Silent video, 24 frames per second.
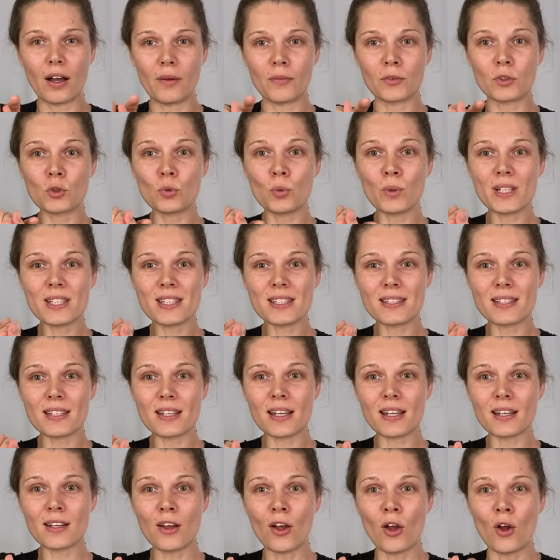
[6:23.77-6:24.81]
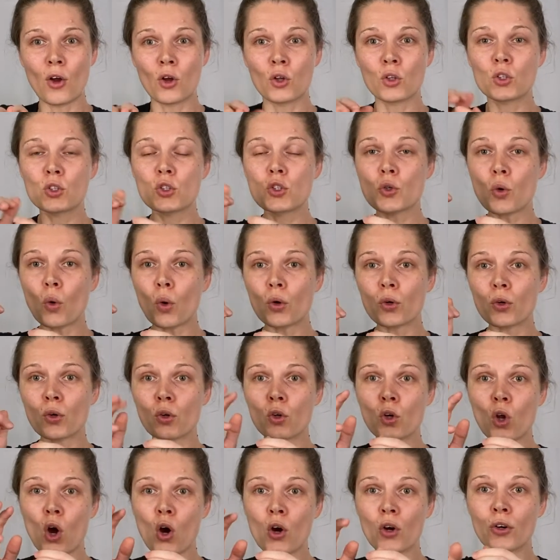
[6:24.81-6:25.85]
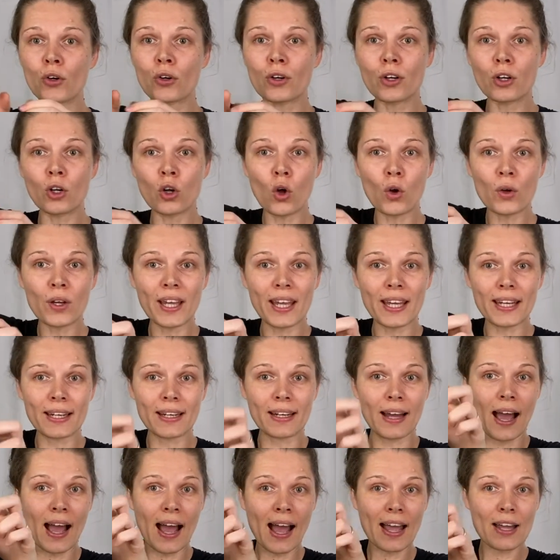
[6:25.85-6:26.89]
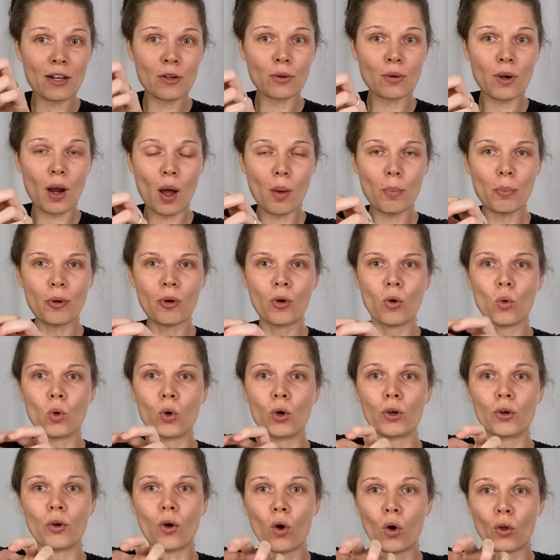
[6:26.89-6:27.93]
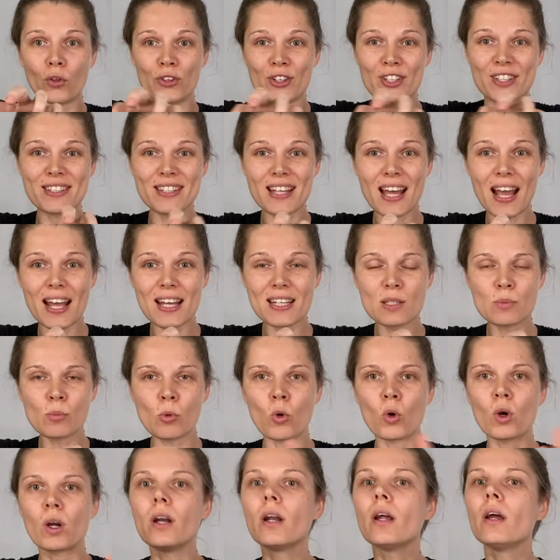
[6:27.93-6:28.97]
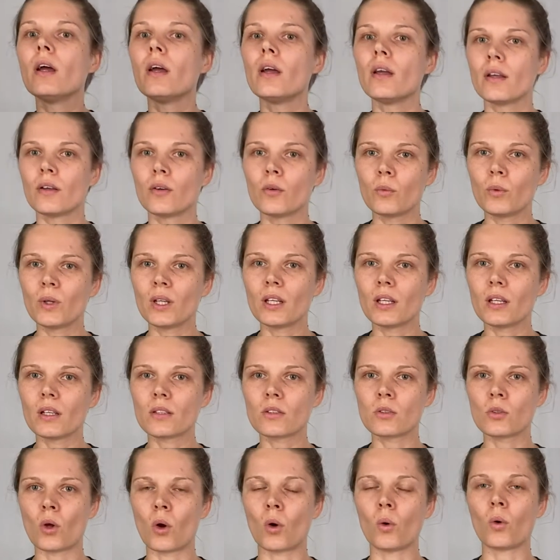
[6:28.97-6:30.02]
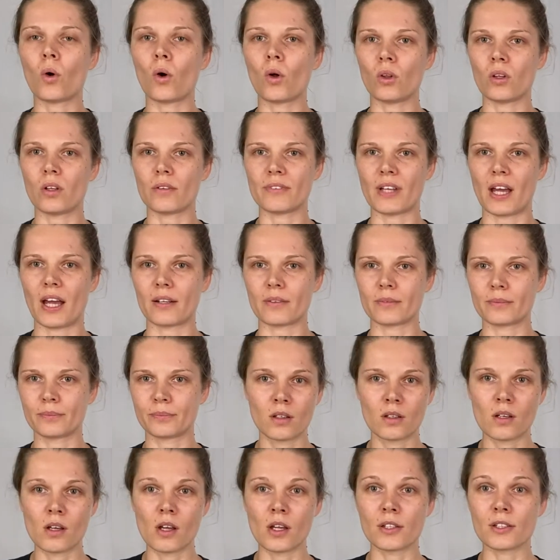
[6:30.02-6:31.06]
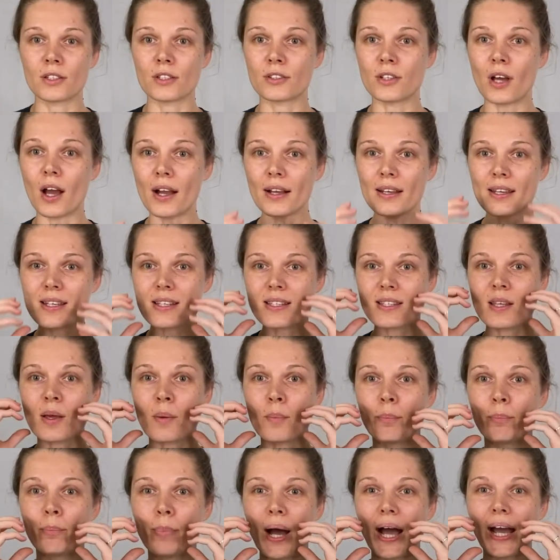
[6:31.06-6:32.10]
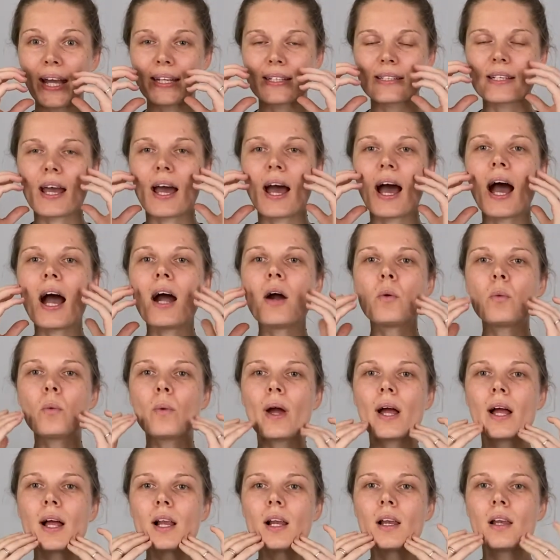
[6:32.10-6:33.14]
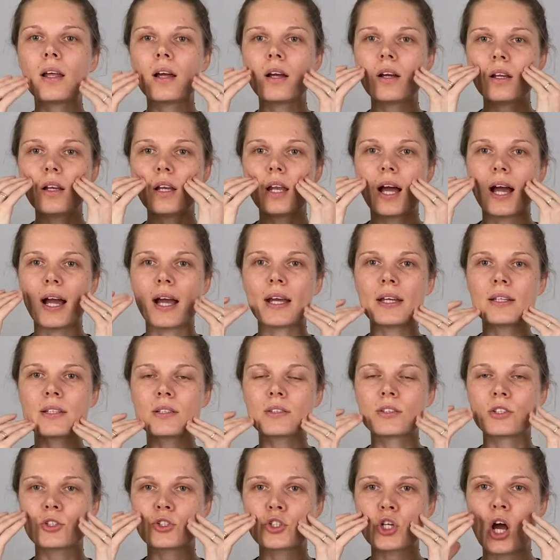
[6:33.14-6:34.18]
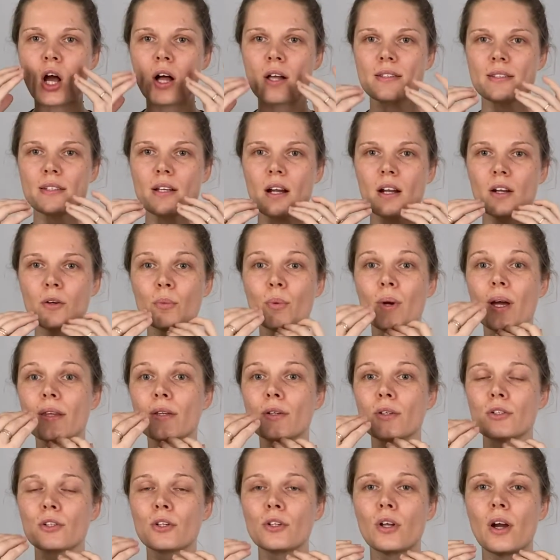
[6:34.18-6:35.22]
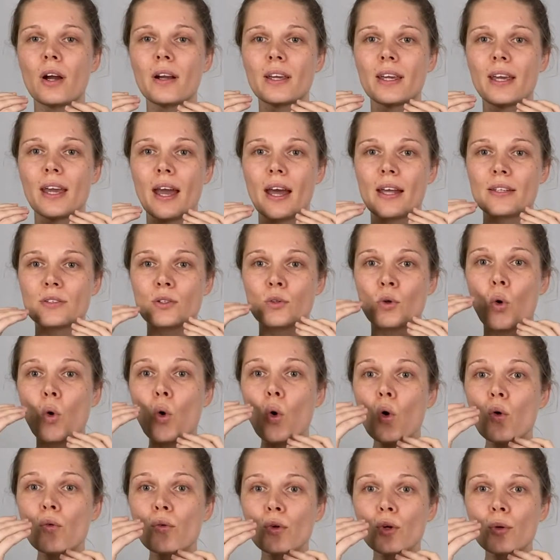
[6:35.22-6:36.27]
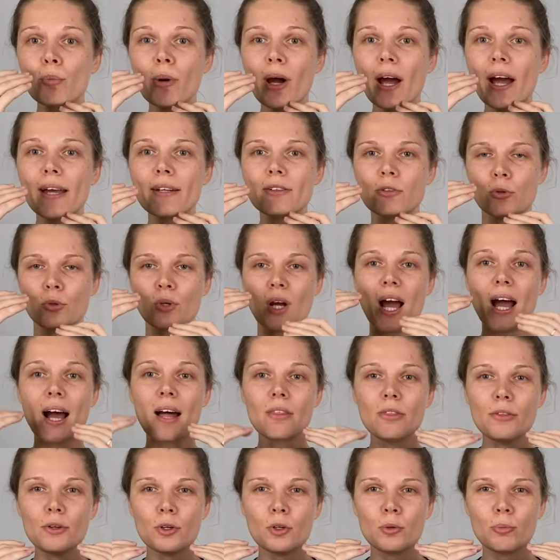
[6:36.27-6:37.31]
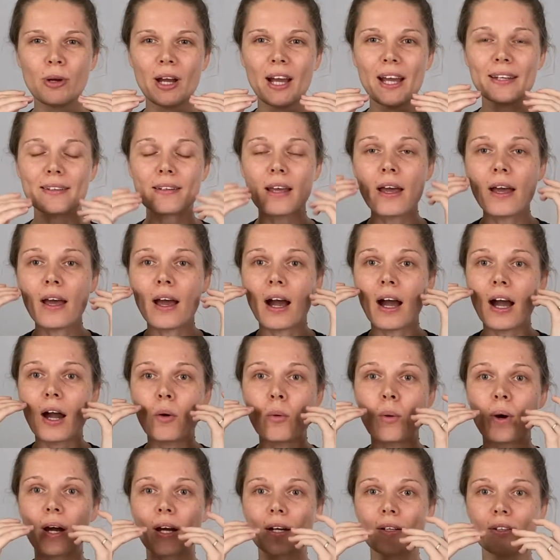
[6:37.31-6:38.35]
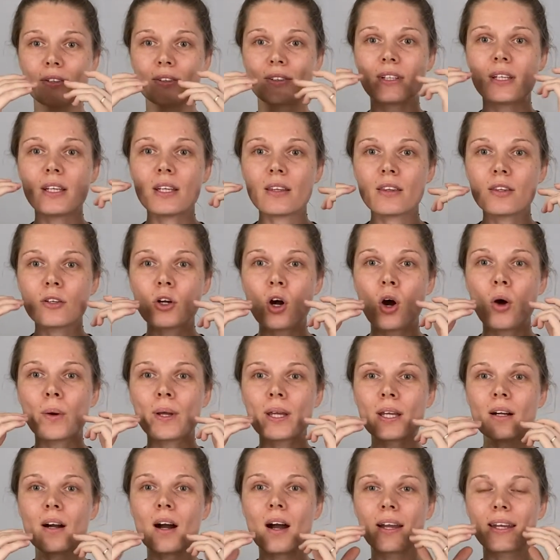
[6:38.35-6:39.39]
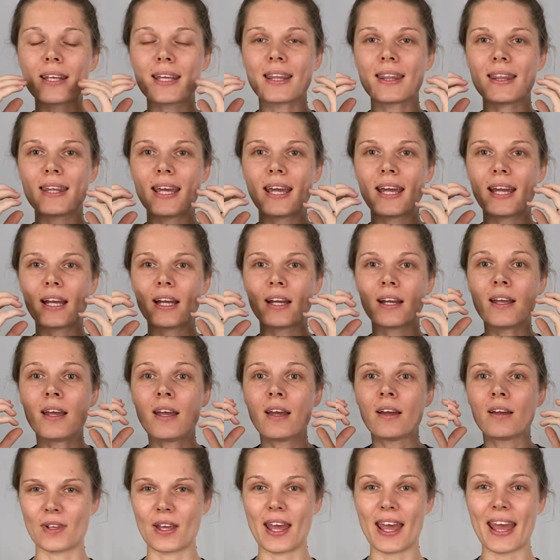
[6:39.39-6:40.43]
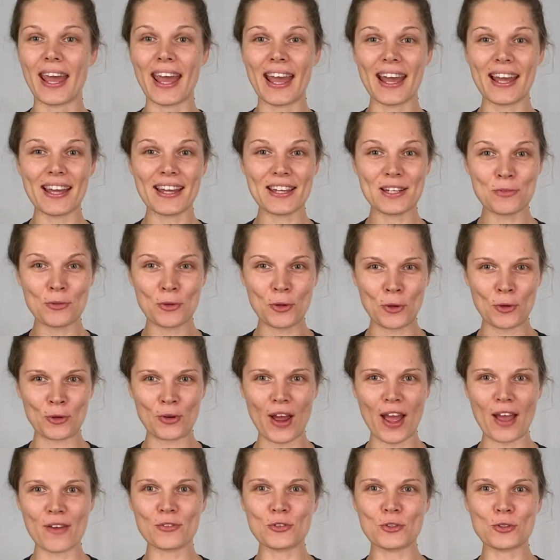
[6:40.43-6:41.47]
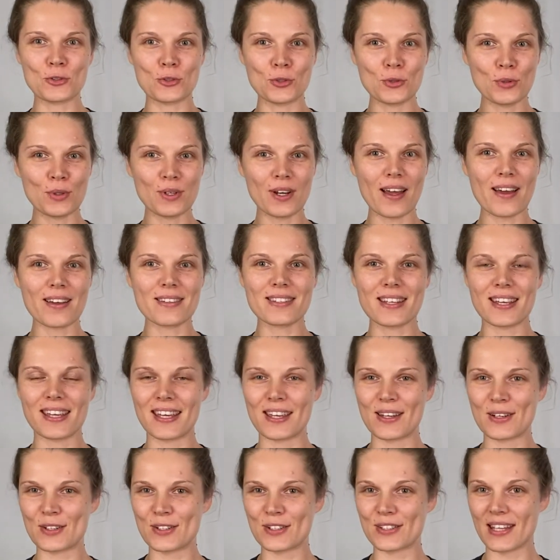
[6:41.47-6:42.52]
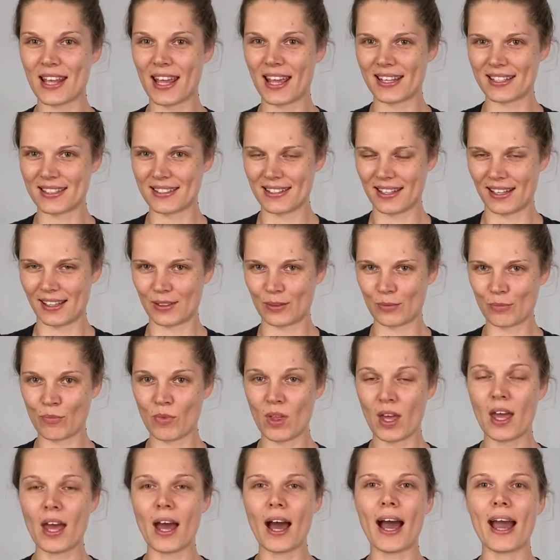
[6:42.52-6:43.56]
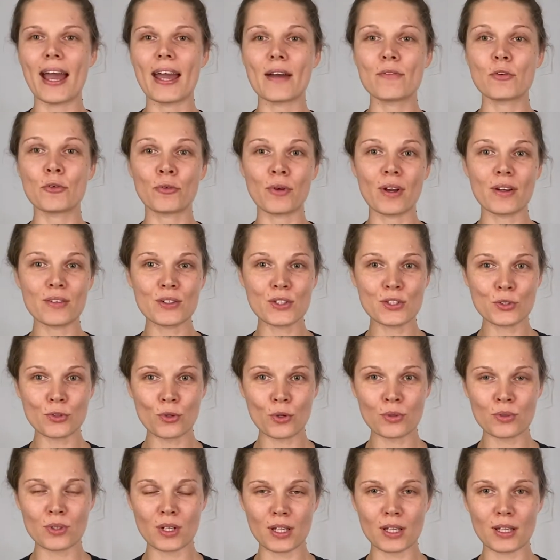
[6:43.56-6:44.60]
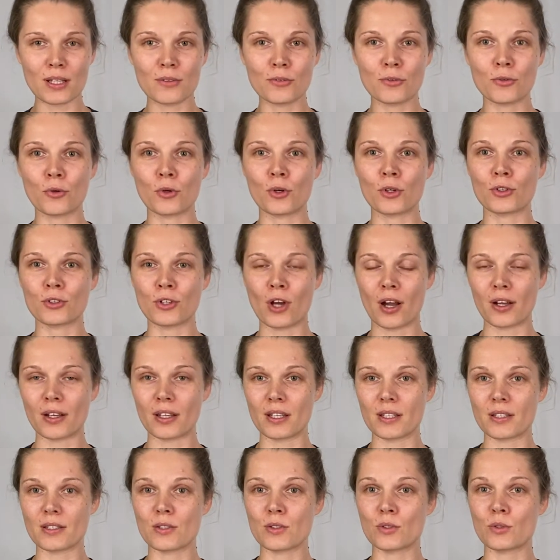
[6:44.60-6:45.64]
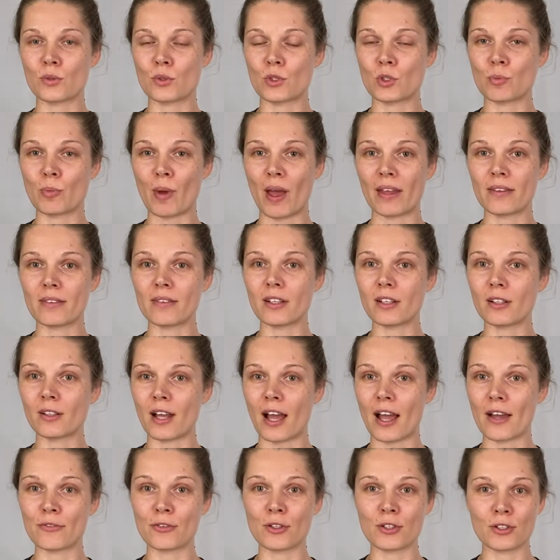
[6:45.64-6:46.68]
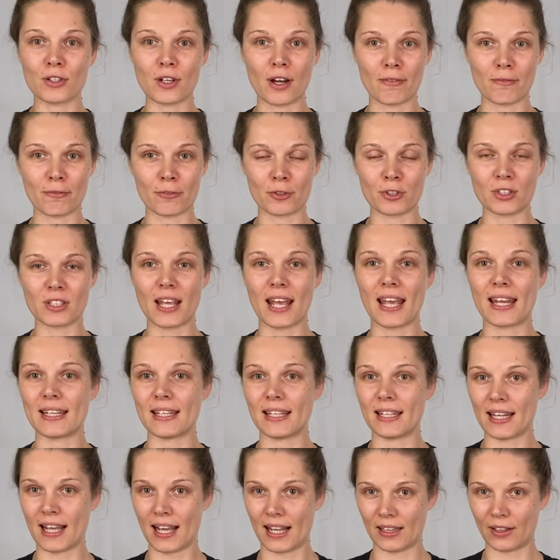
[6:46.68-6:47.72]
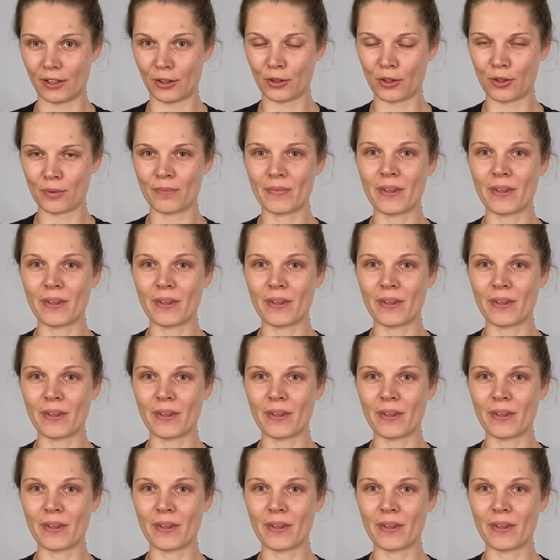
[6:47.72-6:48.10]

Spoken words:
twisted, shorter, longer, located higher up or on the sides more. We need to know all of that. The doggy's bite, how well aligned the jaws are, whether the doggy has an overbite or underbite, how are the teeth going on in there. And we arrive to Douglas, ears and tail. I have a very strong need for doggies to spend their life in comfort and in health.